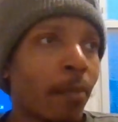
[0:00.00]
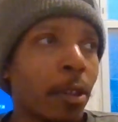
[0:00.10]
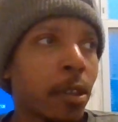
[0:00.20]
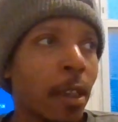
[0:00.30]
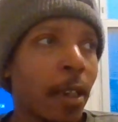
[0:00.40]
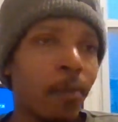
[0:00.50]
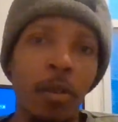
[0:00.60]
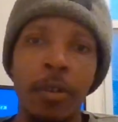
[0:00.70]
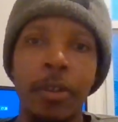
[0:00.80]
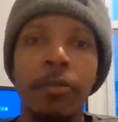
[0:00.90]
I'm just
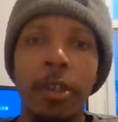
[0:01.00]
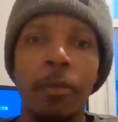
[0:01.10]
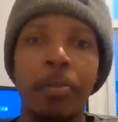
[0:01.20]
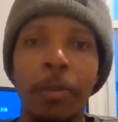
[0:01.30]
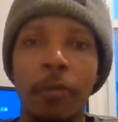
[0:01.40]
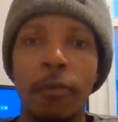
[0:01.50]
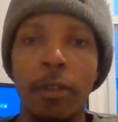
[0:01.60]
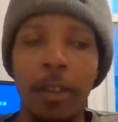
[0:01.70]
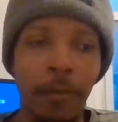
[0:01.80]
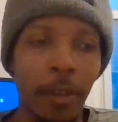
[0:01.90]
like, bro, you kill people
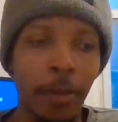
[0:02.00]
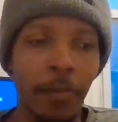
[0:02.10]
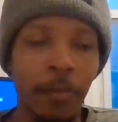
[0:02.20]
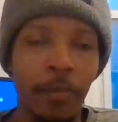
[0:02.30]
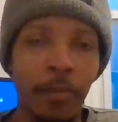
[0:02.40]
for a living.